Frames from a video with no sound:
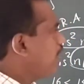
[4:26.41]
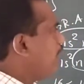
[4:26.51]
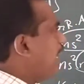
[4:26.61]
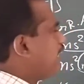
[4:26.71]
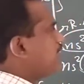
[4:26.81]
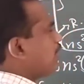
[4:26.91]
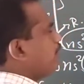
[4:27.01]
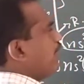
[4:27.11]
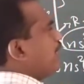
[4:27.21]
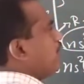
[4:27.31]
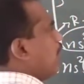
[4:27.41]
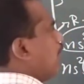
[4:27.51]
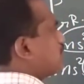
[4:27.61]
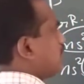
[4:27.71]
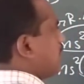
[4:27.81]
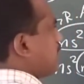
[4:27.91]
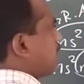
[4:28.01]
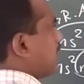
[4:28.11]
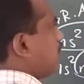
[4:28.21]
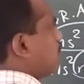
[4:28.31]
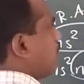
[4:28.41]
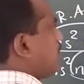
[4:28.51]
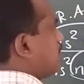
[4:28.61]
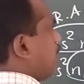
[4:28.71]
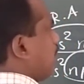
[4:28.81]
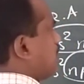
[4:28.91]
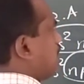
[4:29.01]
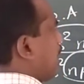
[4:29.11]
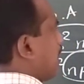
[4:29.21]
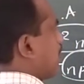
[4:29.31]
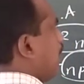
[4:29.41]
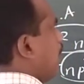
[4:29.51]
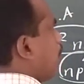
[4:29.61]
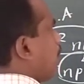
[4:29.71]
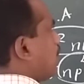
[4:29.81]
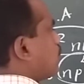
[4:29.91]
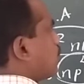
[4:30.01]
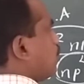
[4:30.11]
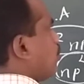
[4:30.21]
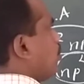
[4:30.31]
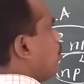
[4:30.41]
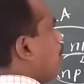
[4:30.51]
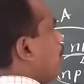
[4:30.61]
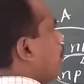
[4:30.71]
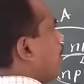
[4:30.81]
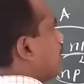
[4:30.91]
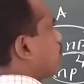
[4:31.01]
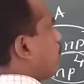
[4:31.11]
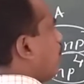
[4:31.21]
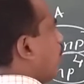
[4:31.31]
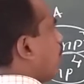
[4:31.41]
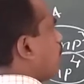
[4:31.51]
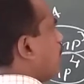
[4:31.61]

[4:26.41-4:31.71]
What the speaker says: And the remaining oxidation states of these elements are +2, +4